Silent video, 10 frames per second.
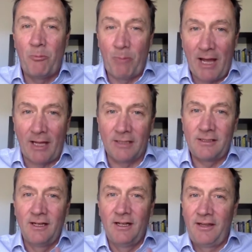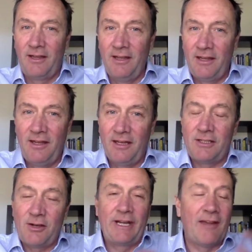But,
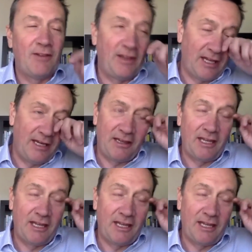sorry, Kevin,